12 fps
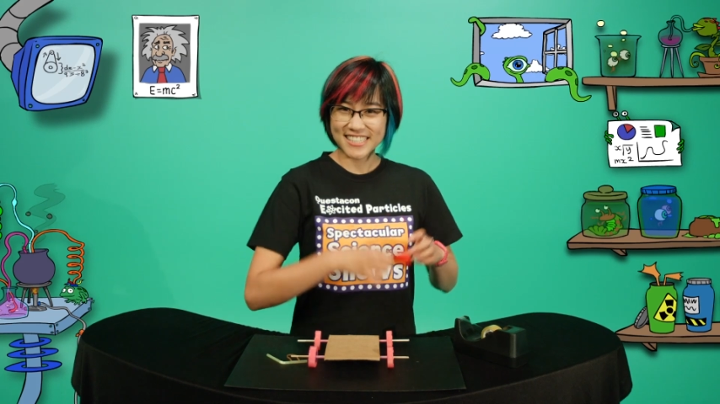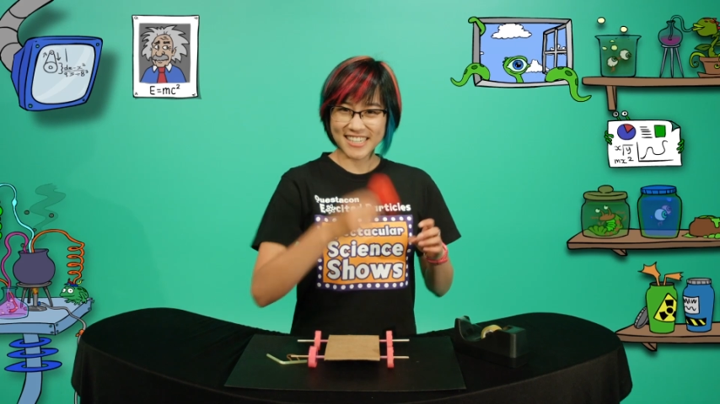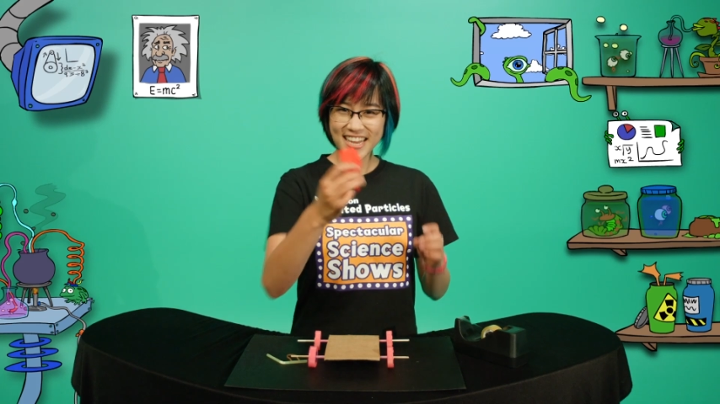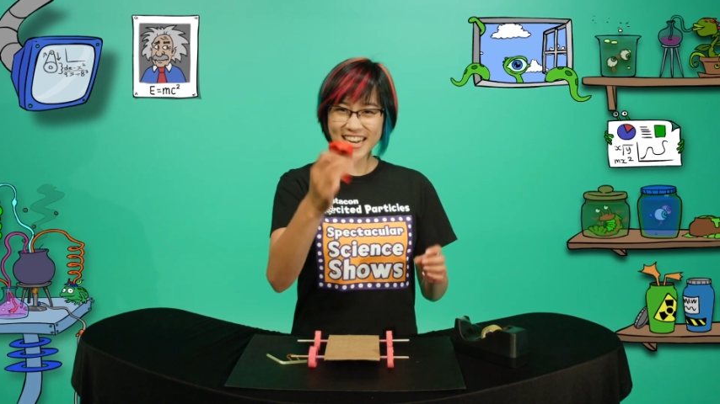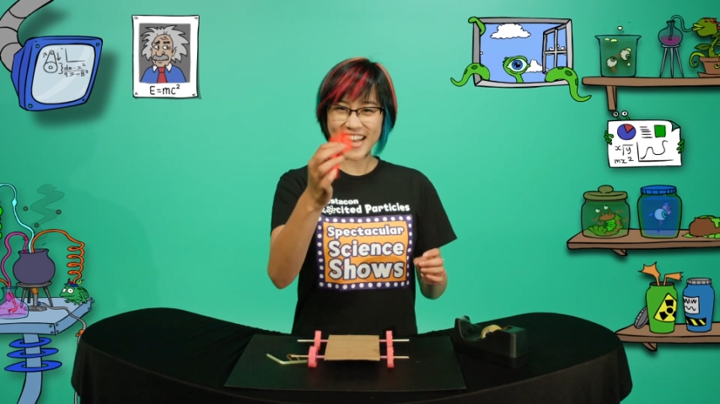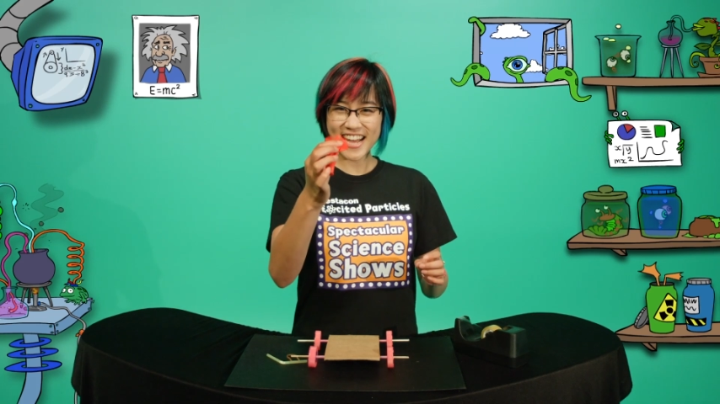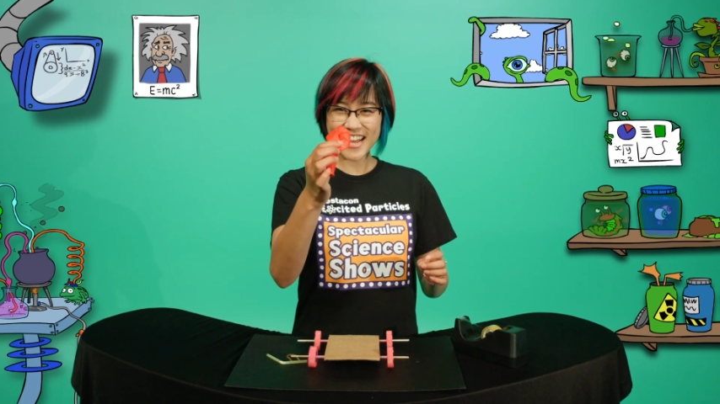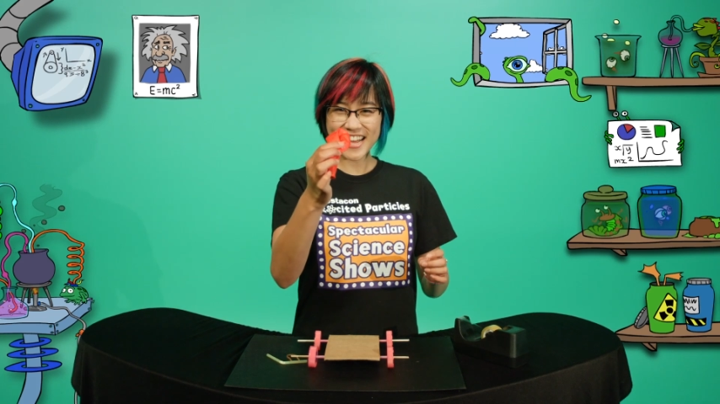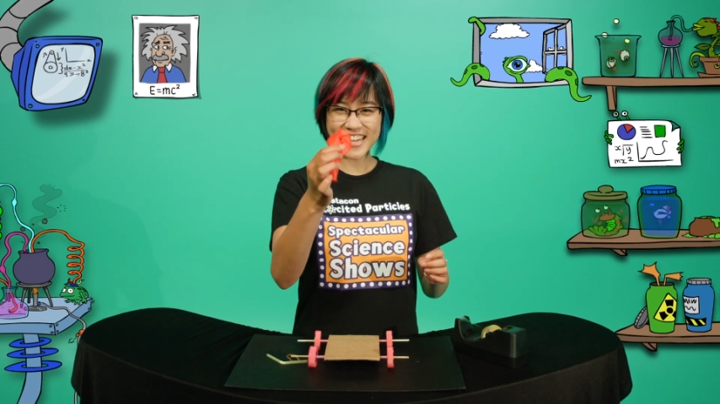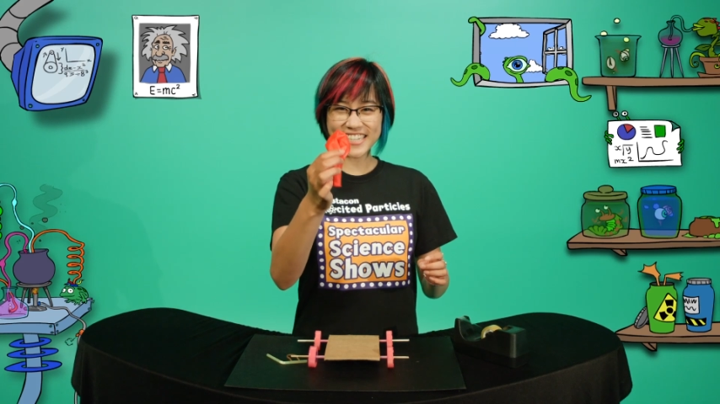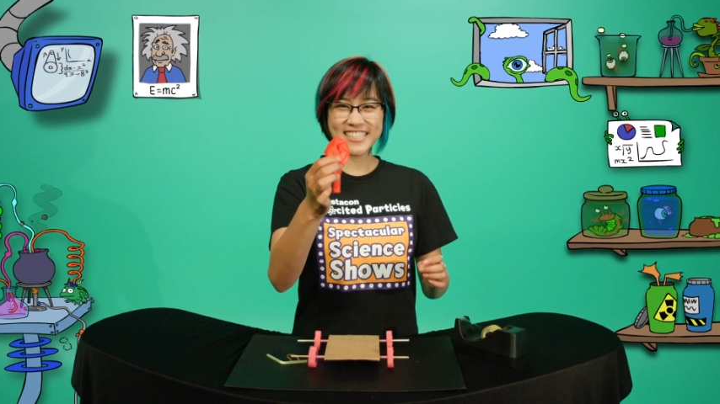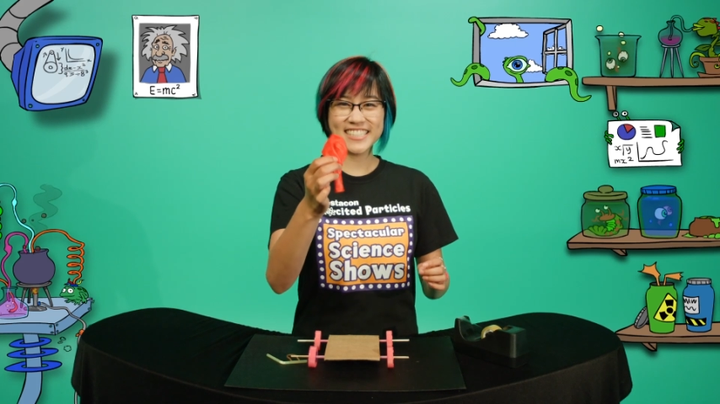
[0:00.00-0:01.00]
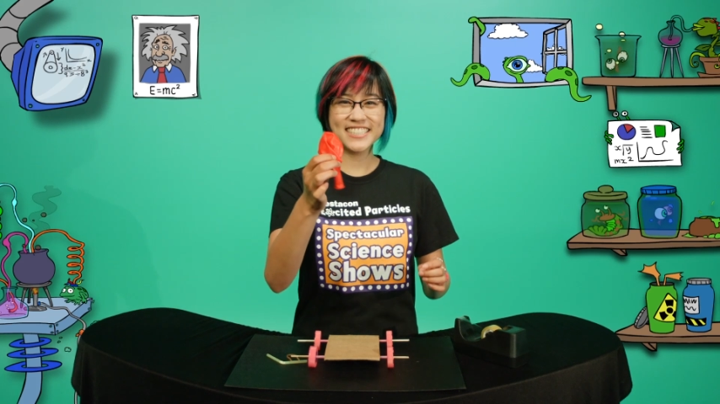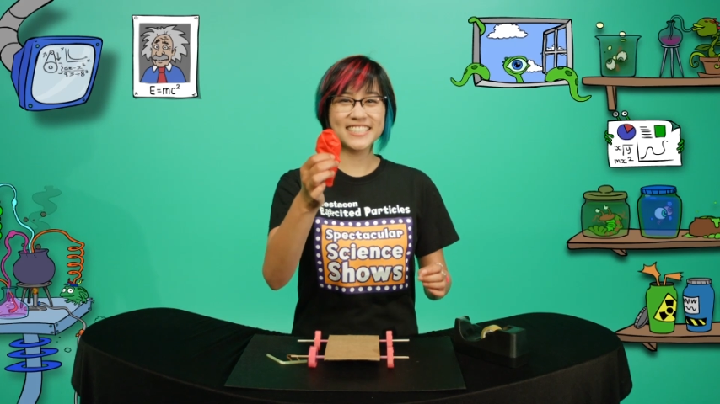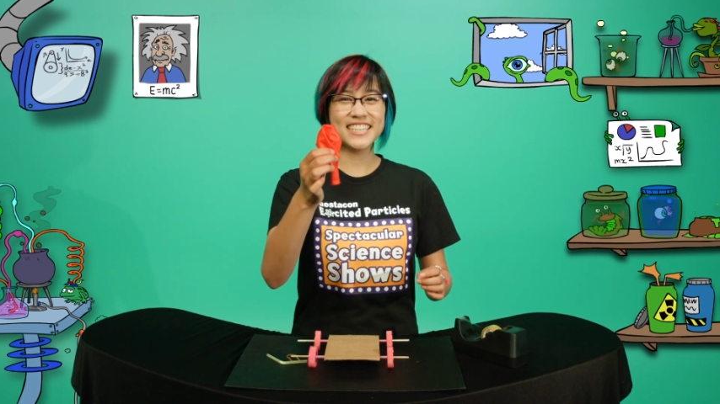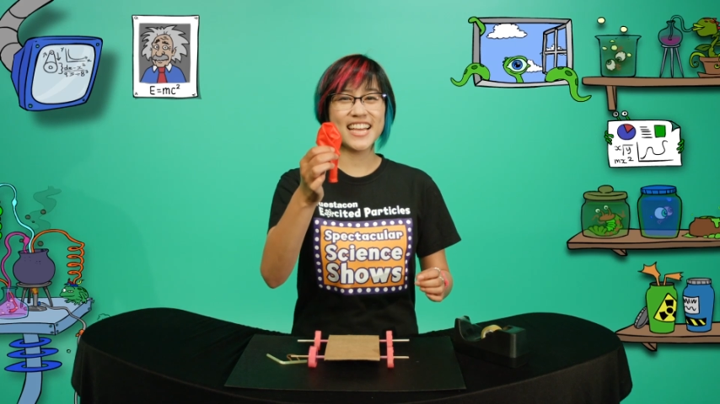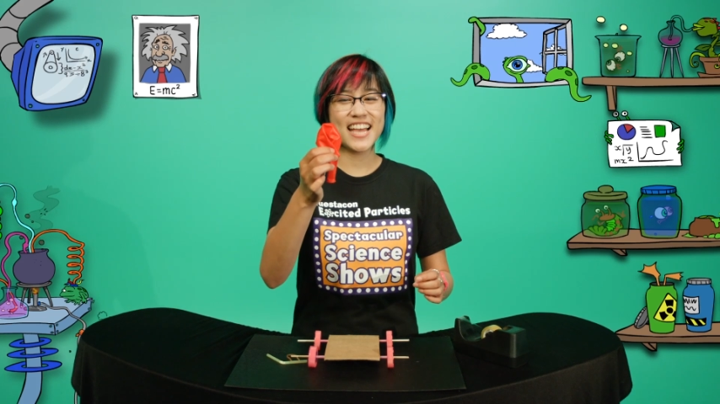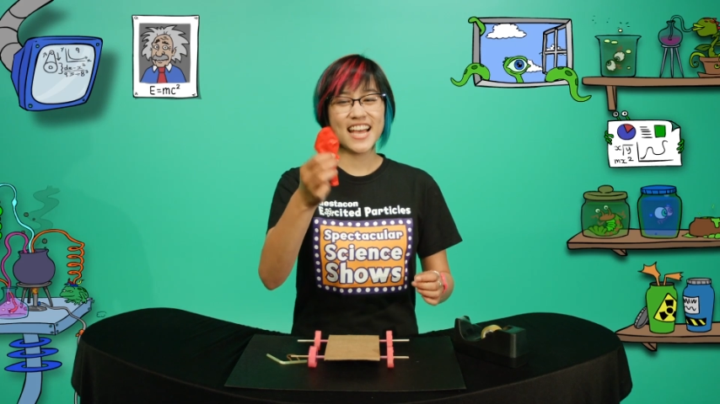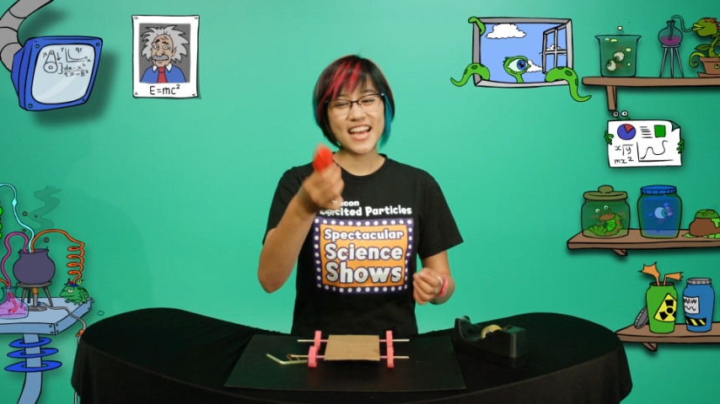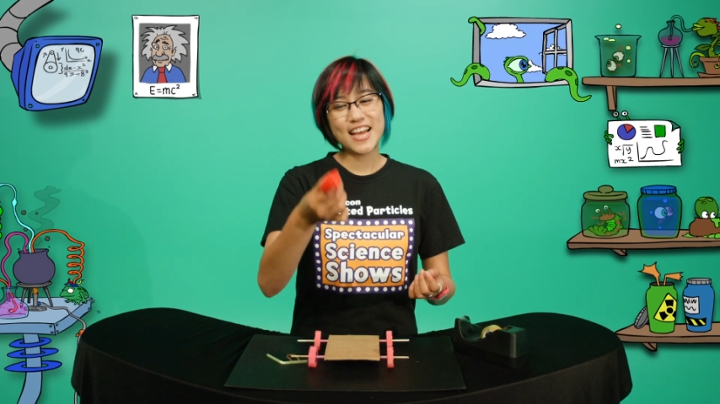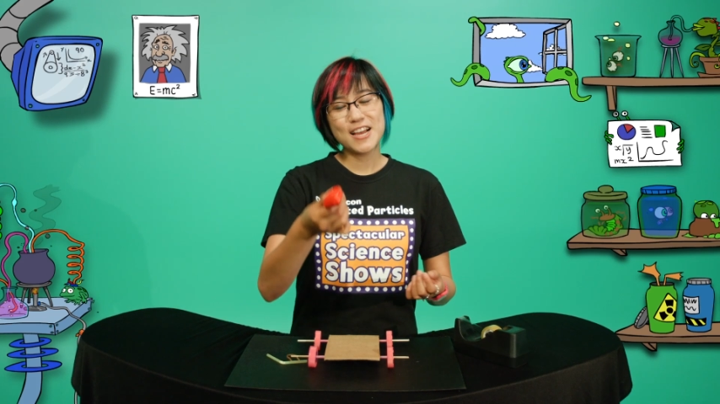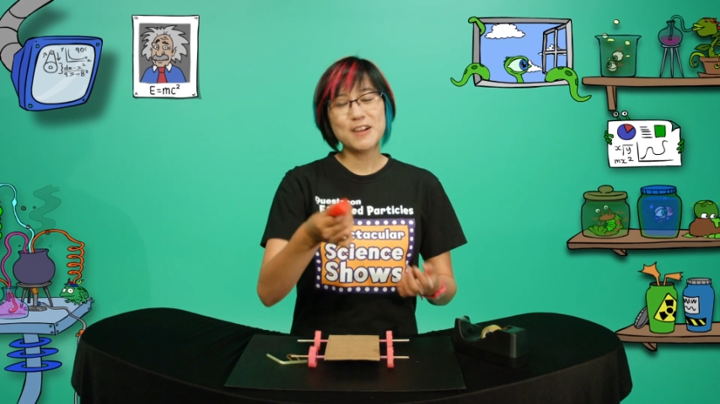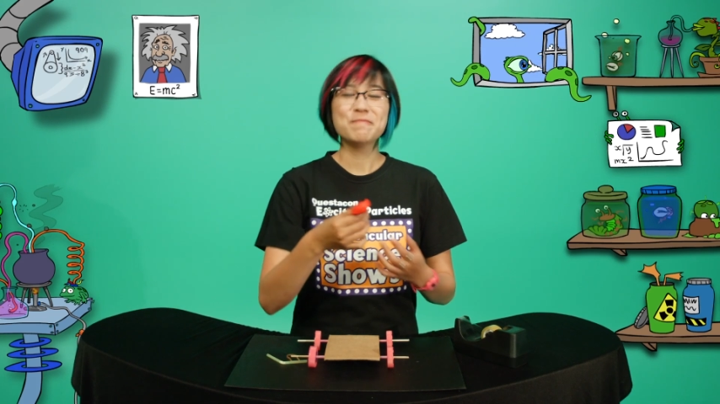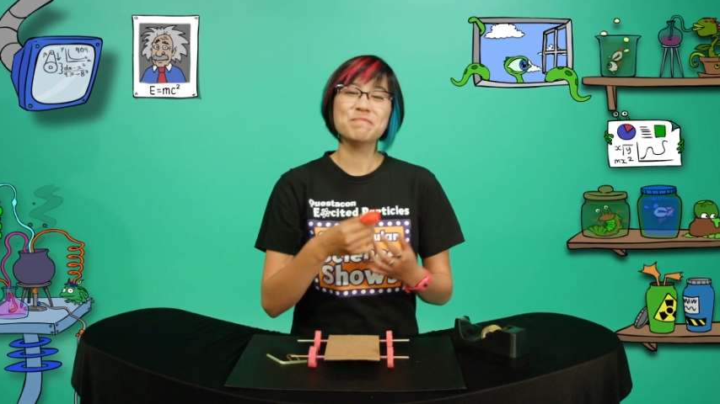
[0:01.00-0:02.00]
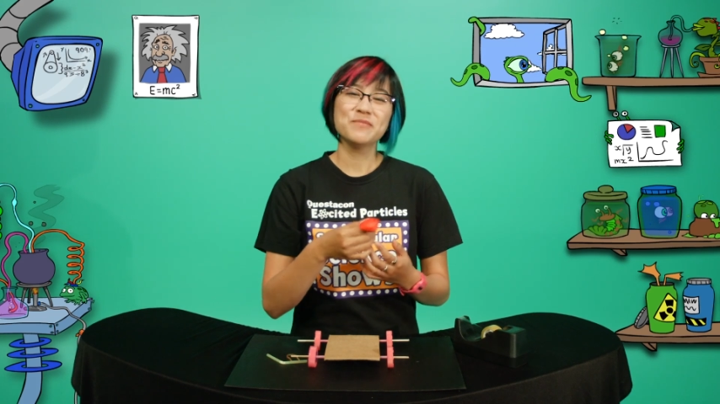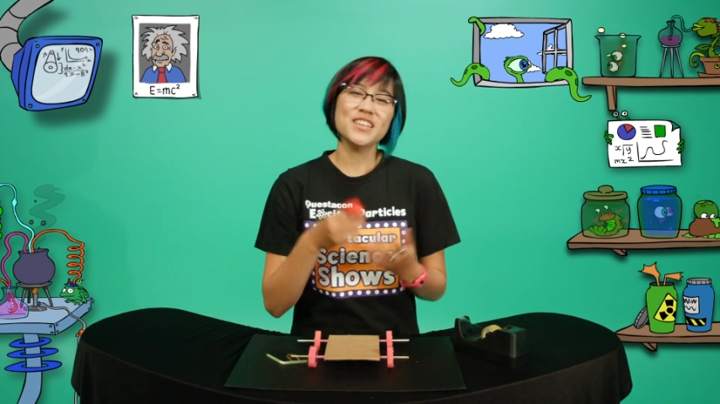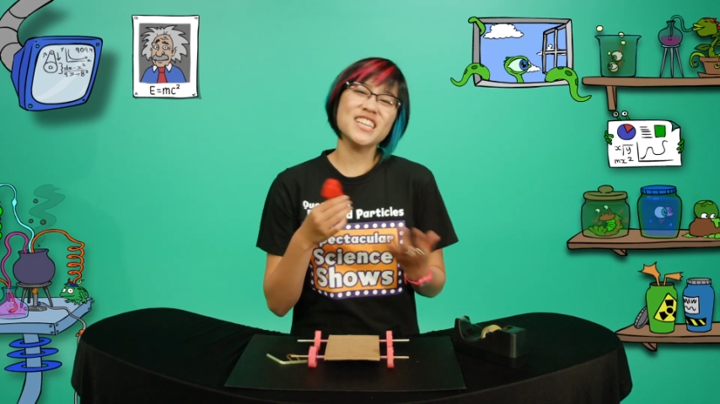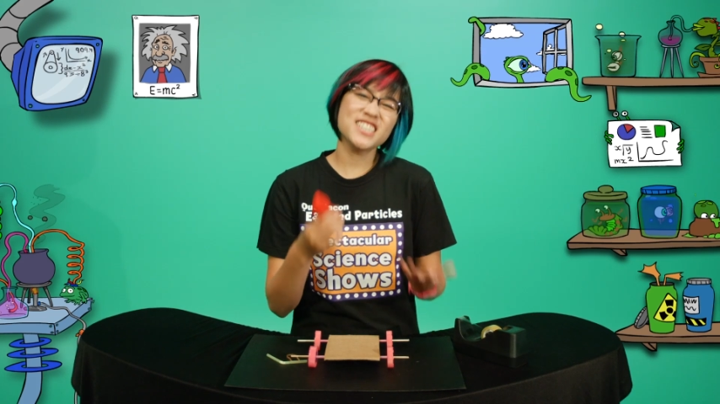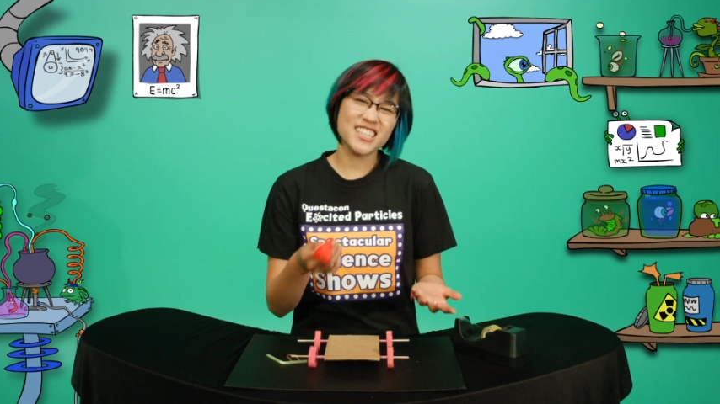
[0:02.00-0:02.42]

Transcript: Ta-da! It